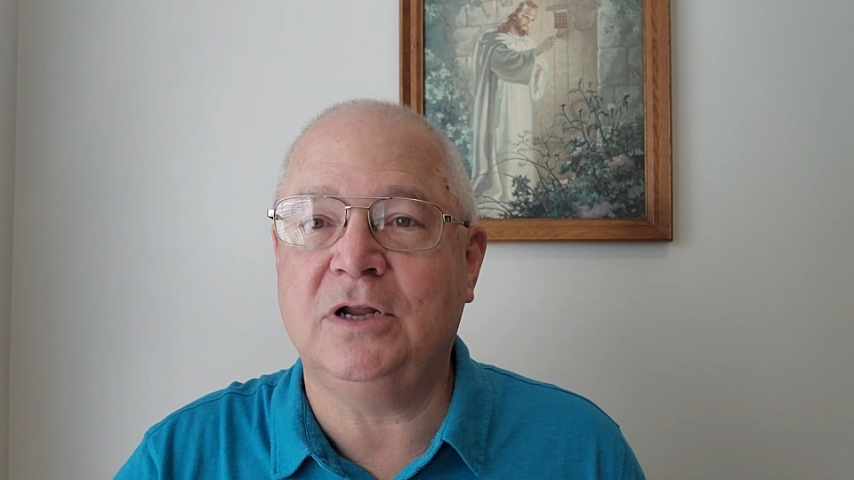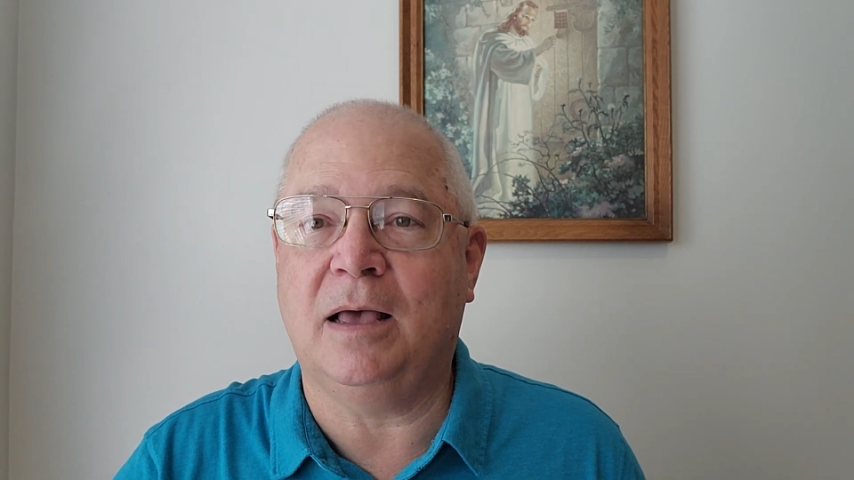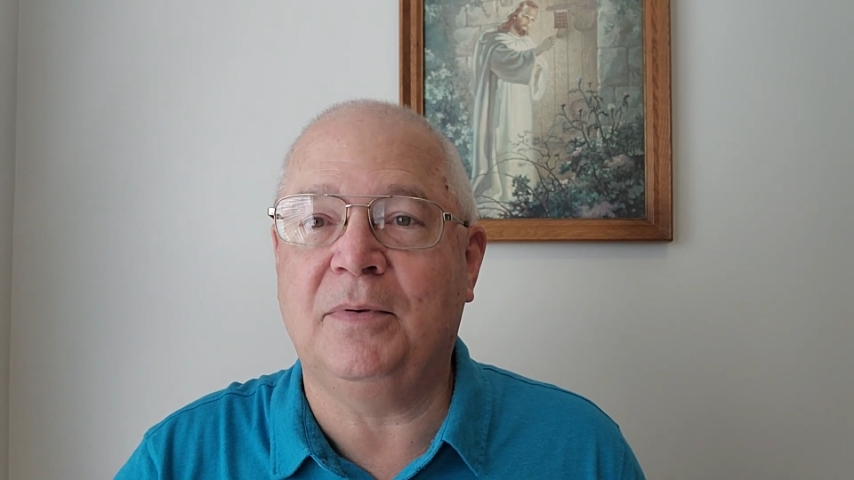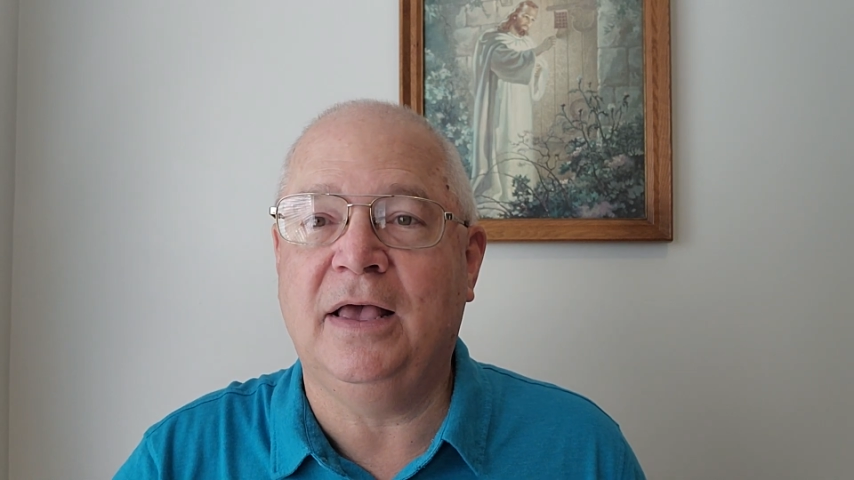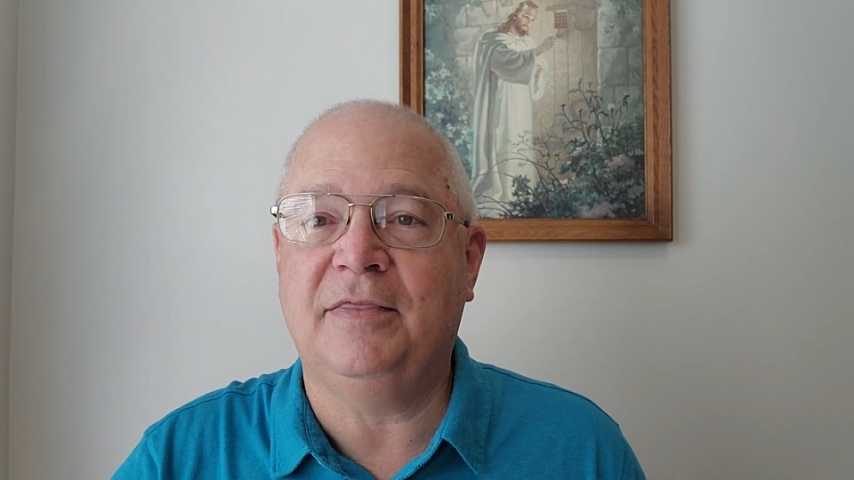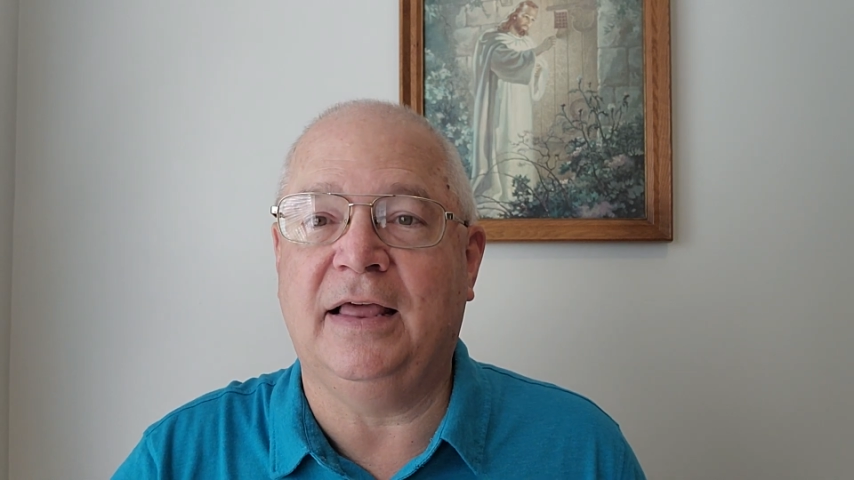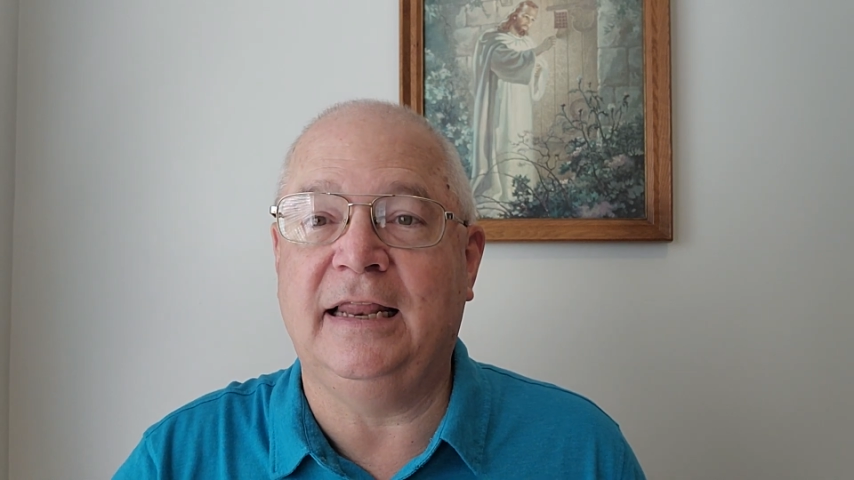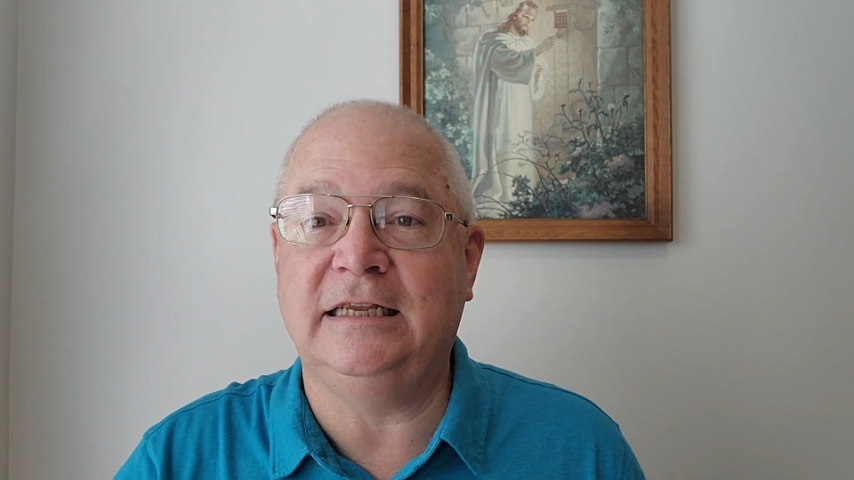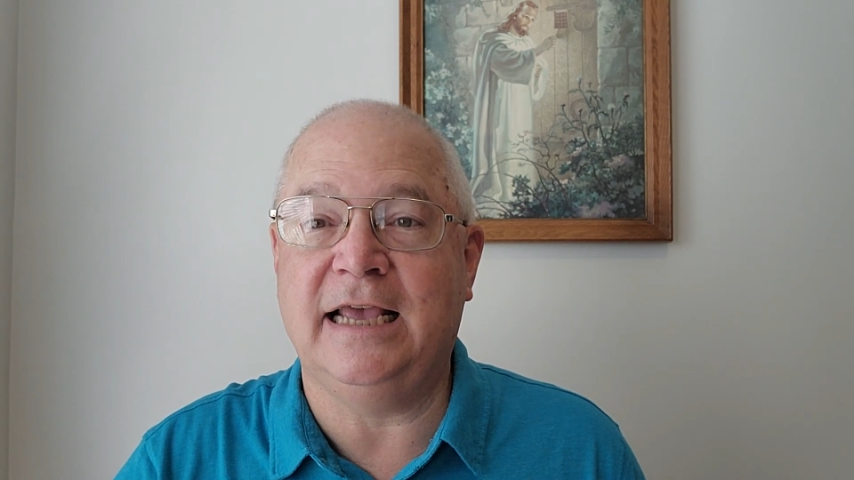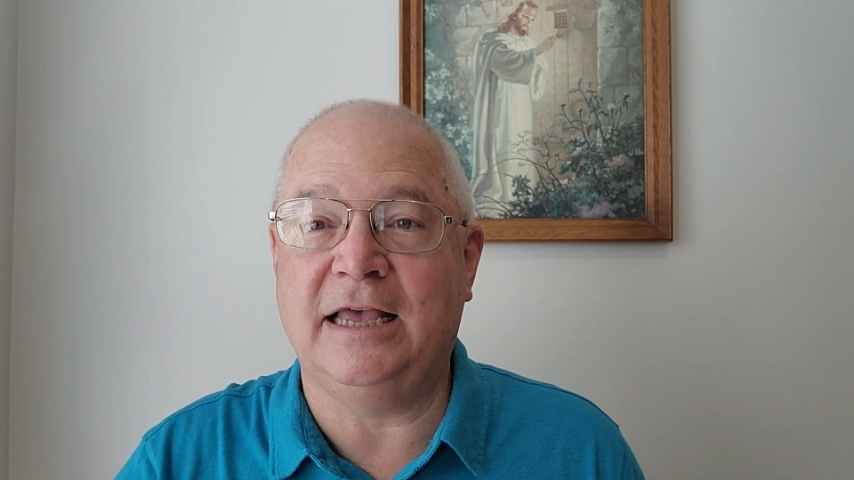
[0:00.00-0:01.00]
up that
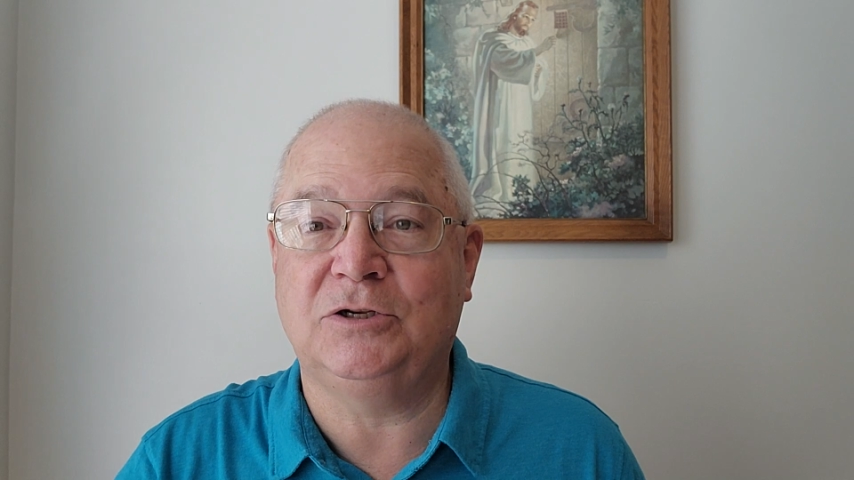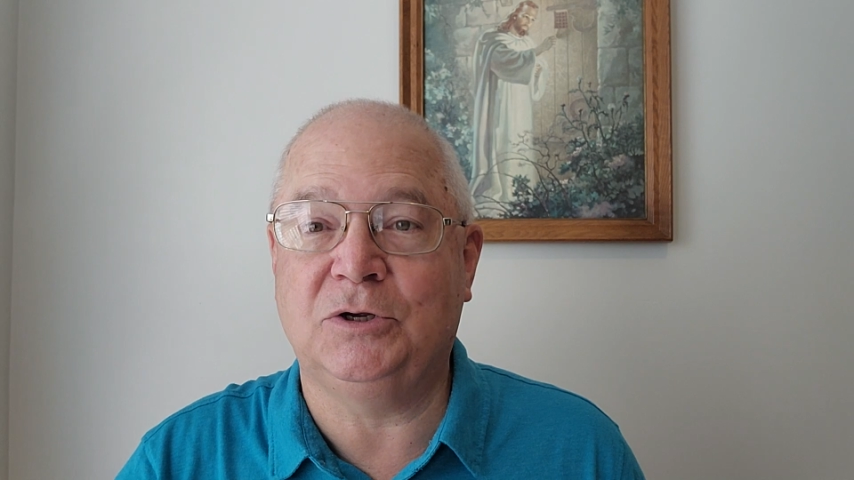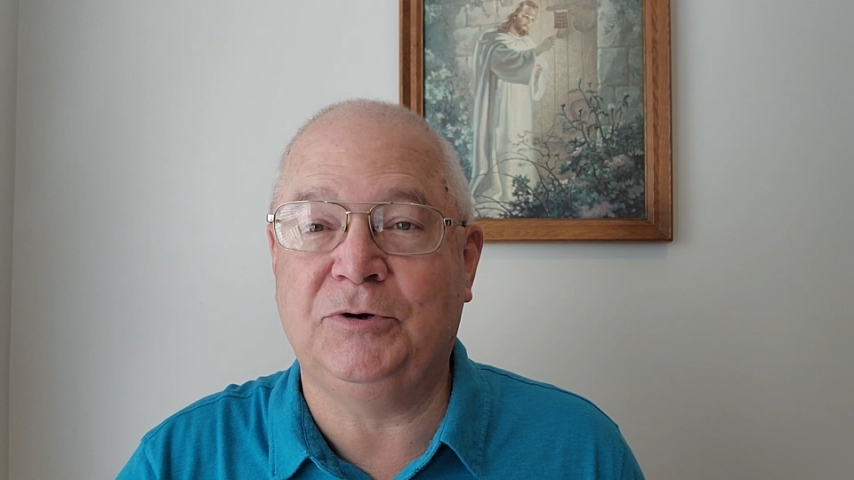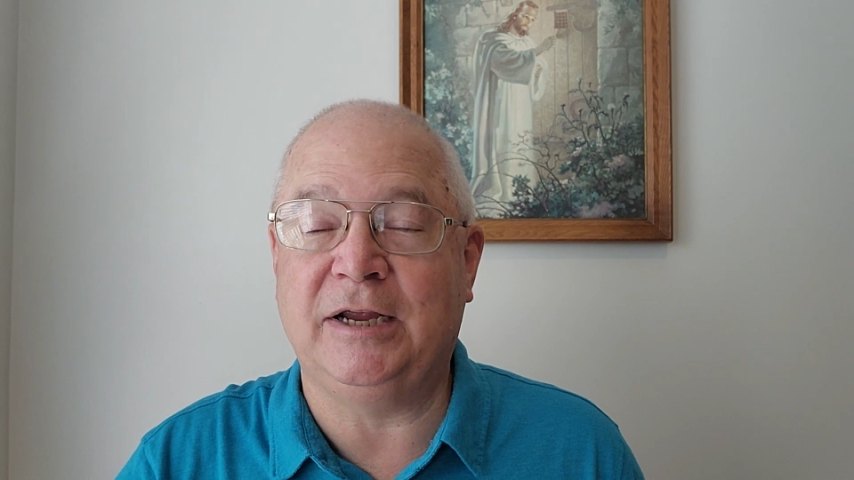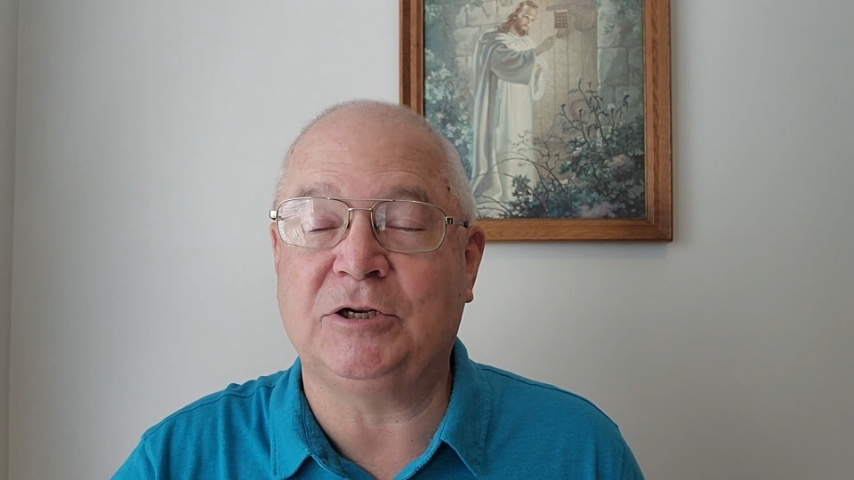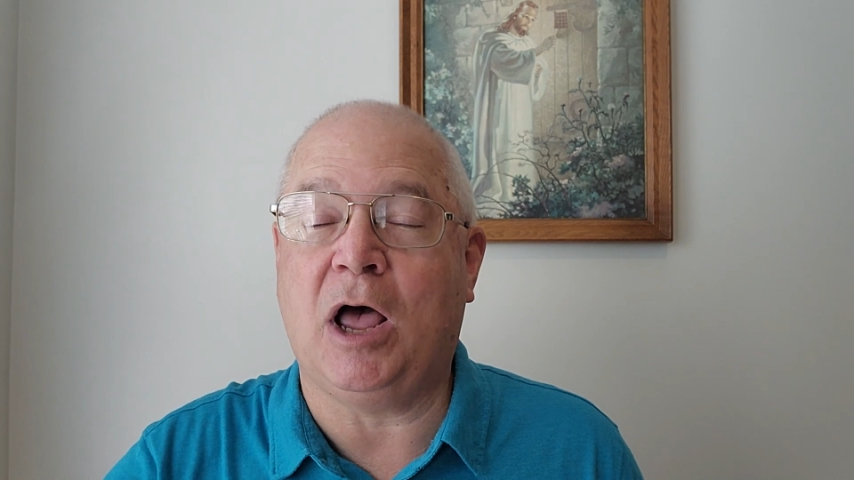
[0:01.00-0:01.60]
he has to address.